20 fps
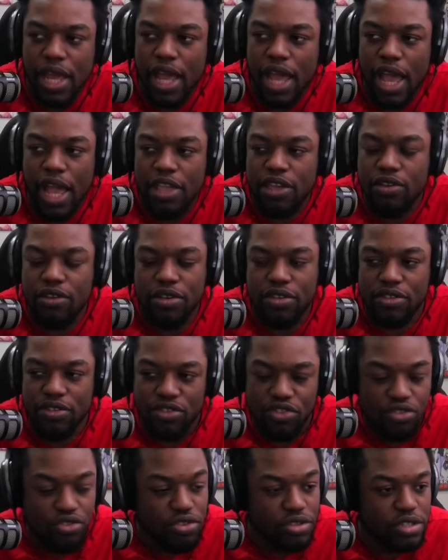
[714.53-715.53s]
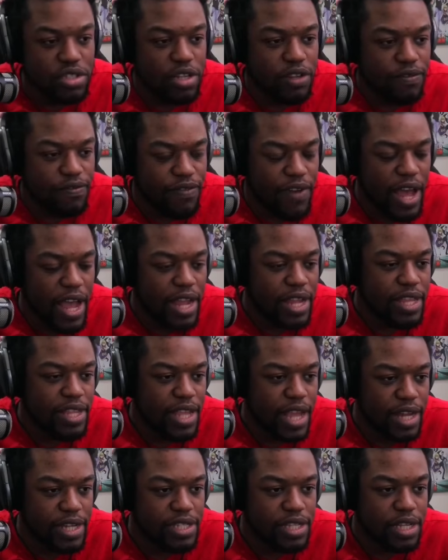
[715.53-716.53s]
and you can usually find decks